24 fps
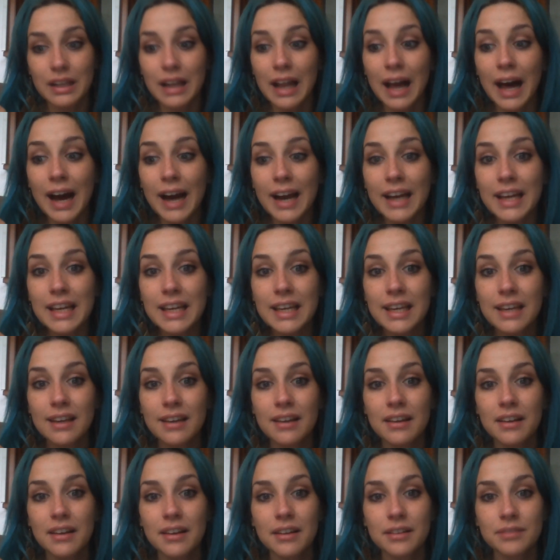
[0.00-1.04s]
like,
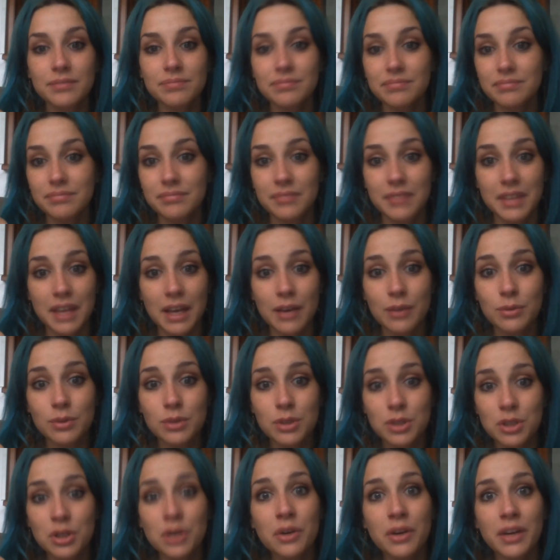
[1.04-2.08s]
they
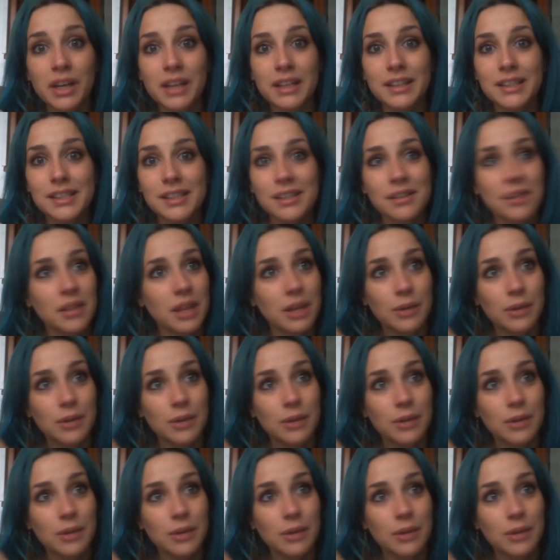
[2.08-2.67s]
would do it,